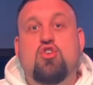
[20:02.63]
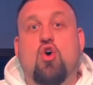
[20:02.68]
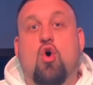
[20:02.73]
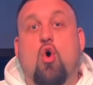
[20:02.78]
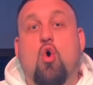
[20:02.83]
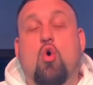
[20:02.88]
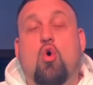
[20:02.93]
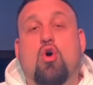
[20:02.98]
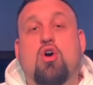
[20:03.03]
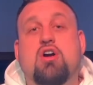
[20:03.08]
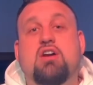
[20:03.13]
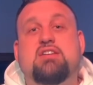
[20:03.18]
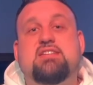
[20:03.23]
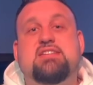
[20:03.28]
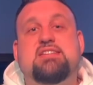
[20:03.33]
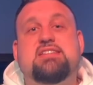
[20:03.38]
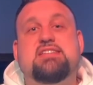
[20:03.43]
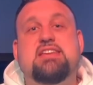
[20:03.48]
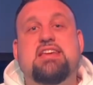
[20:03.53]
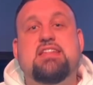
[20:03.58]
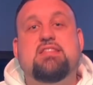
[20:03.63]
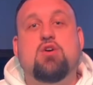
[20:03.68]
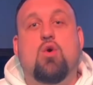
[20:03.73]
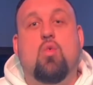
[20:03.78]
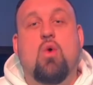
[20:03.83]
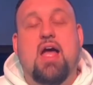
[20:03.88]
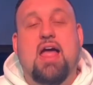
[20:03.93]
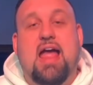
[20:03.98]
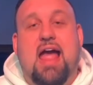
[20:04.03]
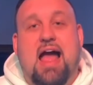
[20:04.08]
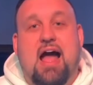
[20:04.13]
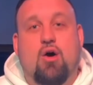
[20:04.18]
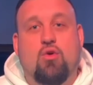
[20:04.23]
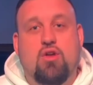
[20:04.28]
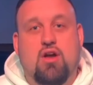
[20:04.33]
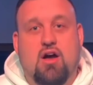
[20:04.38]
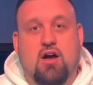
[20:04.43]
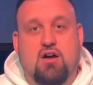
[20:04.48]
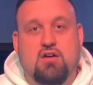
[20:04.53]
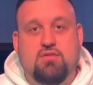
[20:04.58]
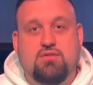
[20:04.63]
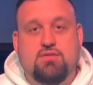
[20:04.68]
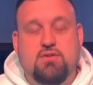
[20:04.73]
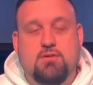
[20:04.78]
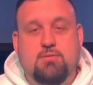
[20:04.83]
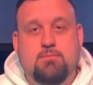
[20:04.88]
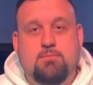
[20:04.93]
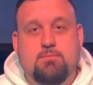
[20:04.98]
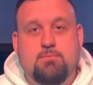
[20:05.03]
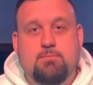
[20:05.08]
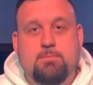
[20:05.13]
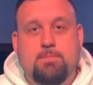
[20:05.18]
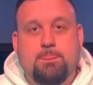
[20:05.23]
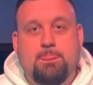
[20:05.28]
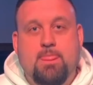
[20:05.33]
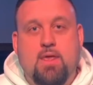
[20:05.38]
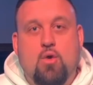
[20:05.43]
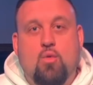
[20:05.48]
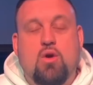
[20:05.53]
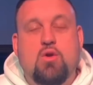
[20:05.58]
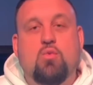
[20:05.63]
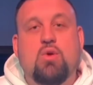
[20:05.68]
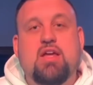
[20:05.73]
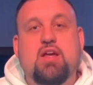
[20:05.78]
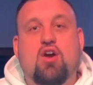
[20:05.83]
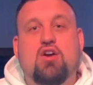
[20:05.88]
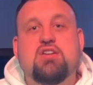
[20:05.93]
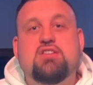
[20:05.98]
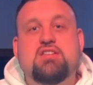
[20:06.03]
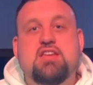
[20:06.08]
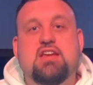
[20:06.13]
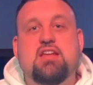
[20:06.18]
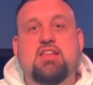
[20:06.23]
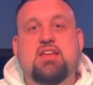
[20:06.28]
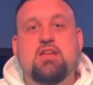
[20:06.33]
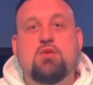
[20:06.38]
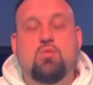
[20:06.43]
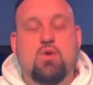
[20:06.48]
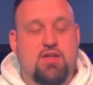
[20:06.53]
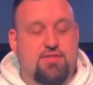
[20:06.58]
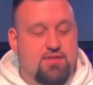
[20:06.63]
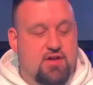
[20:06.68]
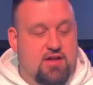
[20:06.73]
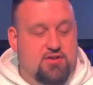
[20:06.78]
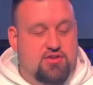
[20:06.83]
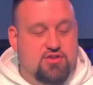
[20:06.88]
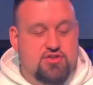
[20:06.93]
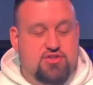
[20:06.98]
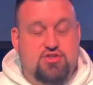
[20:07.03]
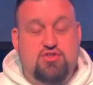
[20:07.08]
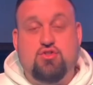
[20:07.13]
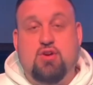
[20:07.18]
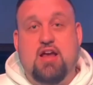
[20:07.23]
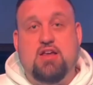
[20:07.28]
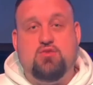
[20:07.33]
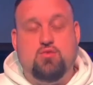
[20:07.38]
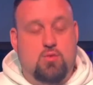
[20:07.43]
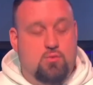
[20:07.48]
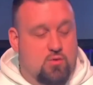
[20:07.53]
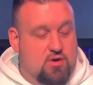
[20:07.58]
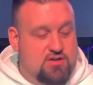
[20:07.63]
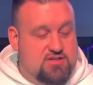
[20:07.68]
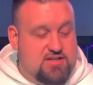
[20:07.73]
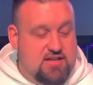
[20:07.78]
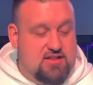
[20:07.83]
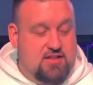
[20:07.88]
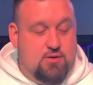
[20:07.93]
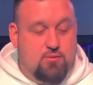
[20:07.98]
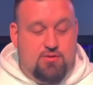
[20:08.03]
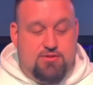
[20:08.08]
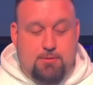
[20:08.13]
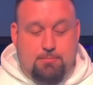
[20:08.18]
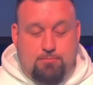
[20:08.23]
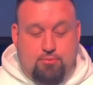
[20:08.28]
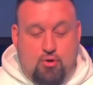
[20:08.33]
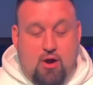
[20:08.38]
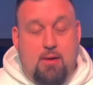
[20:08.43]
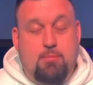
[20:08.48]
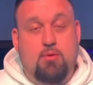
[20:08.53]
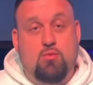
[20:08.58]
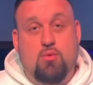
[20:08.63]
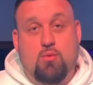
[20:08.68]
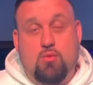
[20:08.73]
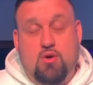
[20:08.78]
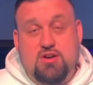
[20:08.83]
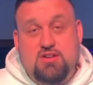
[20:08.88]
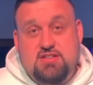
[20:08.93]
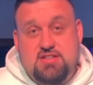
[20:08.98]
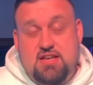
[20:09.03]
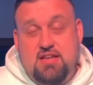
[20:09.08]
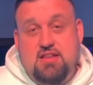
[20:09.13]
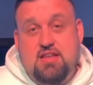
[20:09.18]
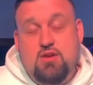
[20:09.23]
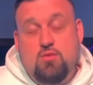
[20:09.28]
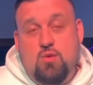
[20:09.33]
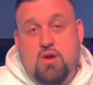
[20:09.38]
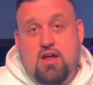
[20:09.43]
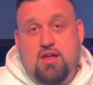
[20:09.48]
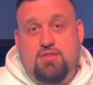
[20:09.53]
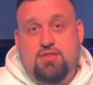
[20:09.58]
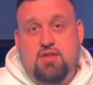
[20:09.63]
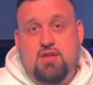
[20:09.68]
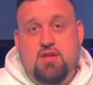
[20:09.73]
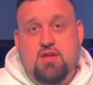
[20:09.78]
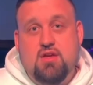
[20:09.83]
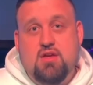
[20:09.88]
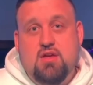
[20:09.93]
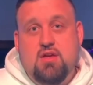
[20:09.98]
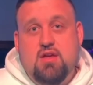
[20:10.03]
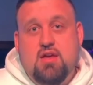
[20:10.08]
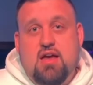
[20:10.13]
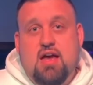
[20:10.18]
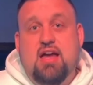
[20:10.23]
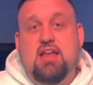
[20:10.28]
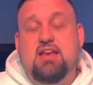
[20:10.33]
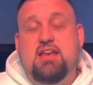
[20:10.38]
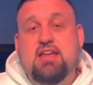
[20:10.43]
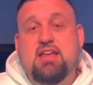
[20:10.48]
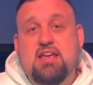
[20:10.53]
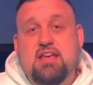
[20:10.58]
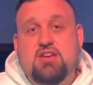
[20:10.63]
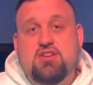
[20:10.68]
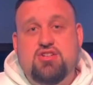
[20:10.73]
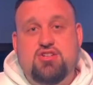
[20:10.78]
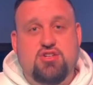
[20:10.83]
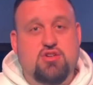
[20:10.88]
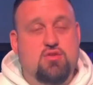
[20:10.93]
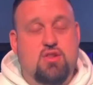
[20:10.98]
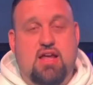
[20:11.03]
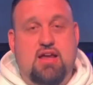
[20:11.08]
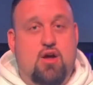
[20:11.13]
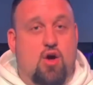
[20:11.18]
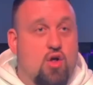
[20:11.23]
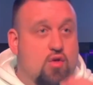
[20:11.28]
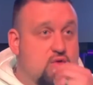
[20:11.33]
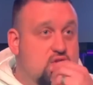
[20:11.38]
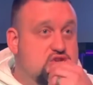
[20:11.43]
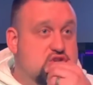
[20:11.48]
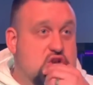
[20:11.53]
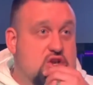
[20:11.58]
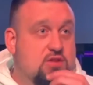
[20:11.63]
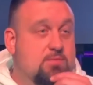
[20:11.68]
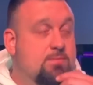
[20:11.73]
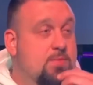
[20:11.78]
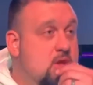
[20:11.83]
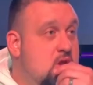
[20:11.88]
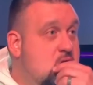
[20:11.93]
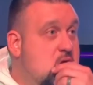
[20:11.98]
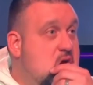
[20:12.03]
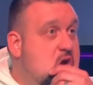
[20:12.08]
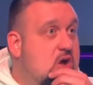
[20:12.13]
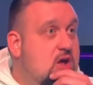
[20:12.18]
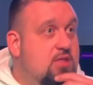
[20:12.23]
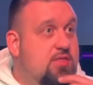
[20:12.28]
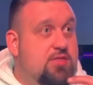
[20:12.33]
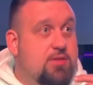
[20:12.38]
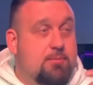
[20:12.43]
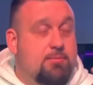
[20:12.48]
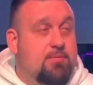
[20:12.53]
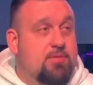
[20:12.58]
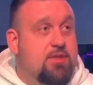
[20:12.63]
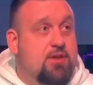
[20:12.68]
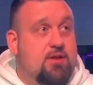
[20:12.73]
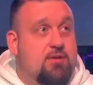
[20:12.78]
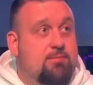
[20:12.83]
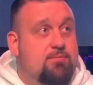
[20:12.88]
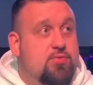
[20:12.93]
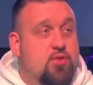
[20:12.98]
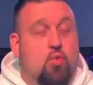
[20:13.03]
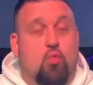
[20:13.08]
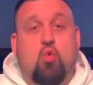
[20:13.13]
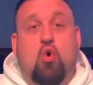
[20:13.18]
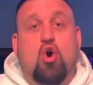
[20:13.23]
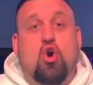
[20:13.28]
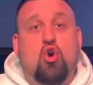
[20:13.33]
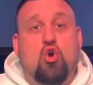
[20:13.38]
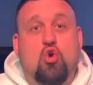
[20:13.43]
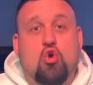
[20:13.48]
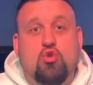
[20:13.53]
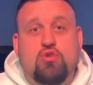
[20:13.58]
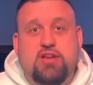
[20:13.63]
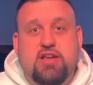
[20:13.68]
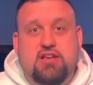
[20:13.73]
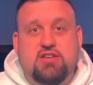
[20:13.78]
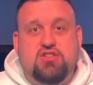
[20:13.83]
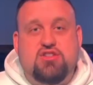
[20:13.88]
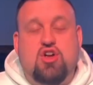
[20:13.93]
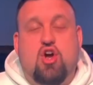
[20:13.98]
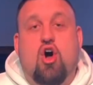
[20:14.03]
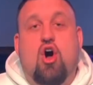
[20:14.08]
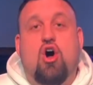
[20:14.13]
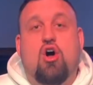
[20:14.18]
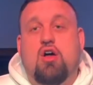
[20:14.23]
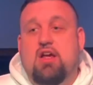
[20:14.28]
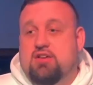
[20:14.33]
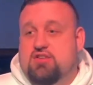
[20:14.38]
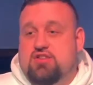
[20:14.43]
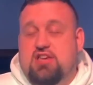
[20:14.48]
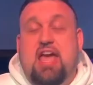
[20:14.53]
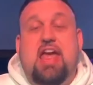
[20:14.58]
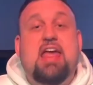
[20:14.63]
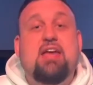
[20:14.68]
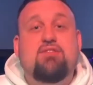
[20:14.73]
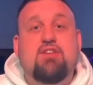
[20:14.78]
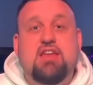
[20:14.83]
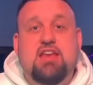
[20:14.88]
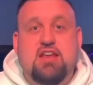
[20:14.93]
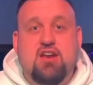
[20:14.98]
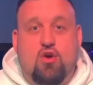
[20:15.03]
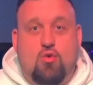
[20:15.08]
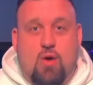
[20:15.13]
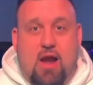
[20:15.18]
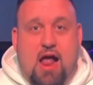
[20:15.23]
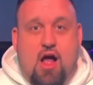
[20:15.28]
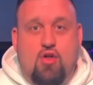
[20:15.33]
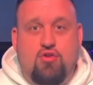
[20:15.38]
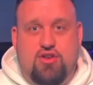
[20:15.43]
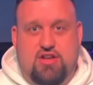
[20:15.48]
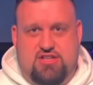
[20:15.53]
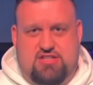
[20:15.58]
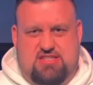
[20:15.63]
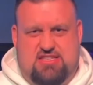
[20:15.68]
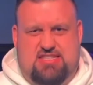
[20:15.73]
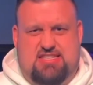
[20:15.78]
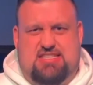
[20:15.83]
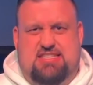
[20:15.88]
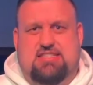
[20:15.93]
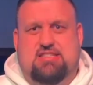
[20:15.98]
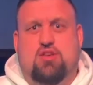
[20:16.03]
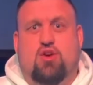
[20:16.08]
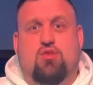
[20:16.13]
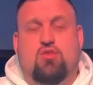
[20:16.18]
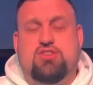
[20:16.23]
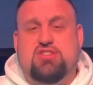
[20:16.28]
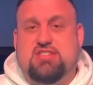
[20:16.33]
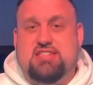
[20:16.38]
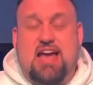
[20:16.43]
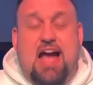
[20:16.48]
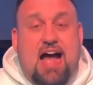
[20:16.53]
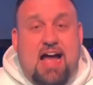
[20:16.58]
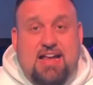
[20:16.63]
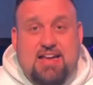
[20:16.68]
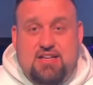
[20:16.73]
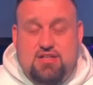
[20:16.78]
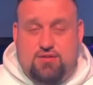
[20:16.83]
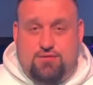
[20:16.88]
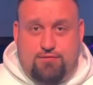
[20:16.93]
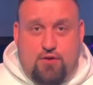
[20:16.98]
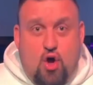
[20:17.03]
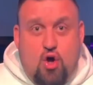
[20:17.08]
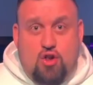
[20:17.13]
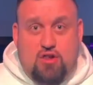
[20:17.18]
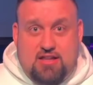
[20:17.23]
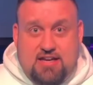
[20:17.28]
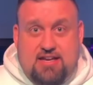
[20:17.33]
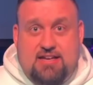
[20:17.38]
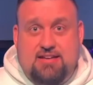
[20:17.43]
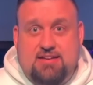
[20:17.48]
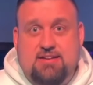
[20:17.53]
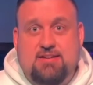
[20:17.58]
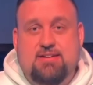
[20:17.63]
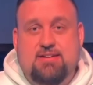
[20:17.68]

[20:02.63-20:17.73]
or to see the way out of, when we are dealing with a distress, when we're dealing with a problem, when we're dealing with an issue, like all of a sudden uh, the, the, the world is, is caving in around us, the, the sky is falling,